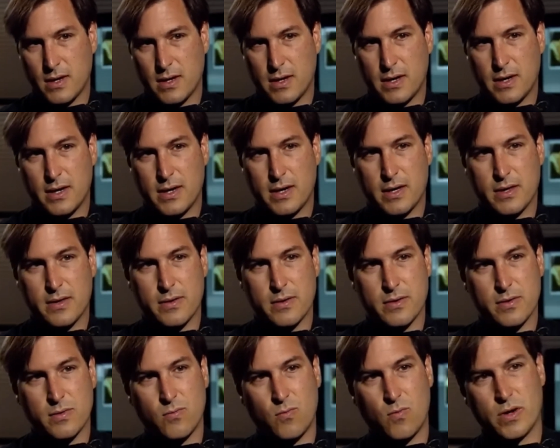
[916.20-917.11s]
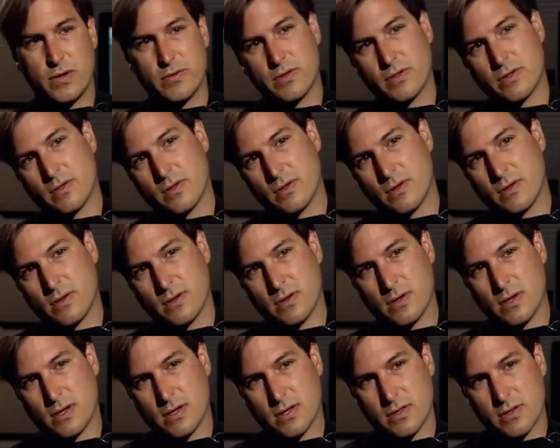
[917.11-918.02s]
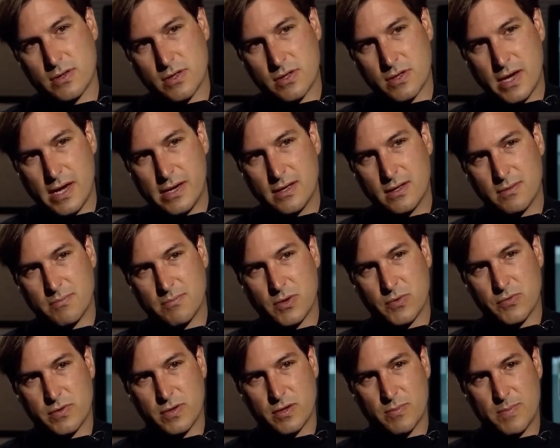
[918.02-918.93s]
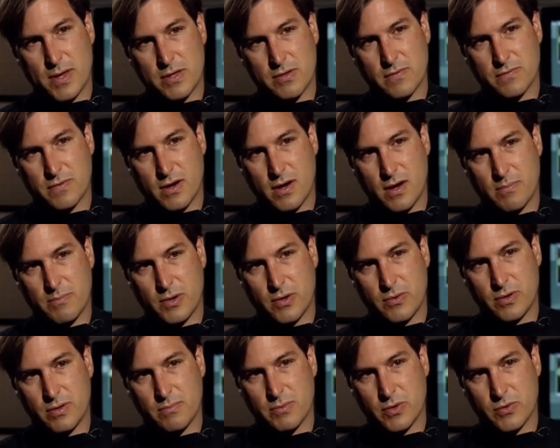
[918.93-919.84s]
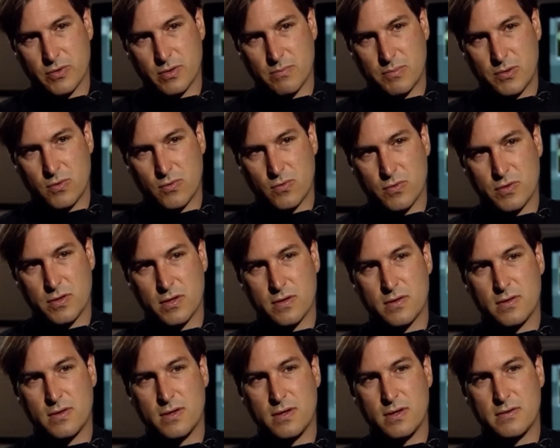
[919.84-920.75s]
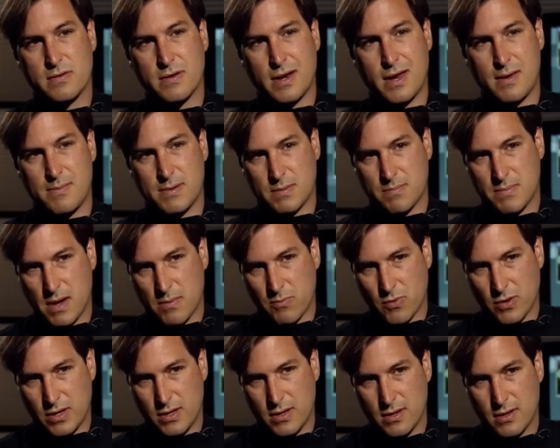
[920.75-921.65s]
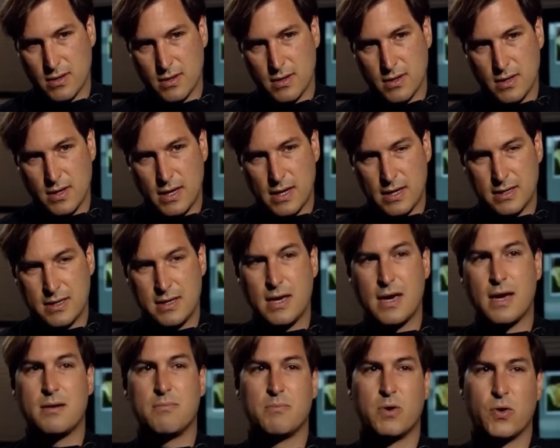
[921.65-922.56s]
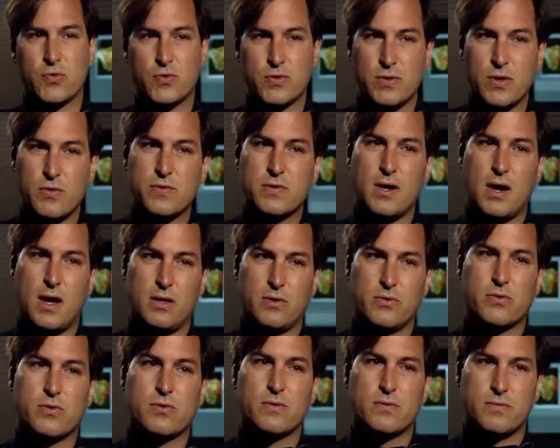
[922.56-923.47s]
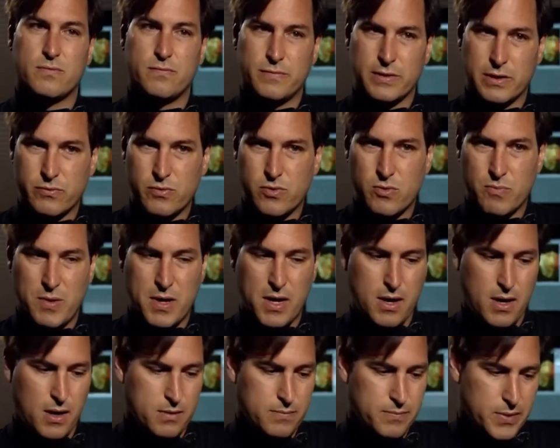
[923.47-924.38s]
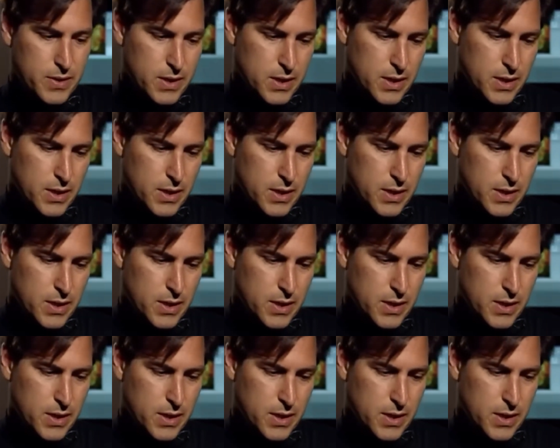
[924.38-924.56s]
Uh, one of the the second most expensive component in most computers is the dynamic memory. And again, most of those dollars flow to Japan.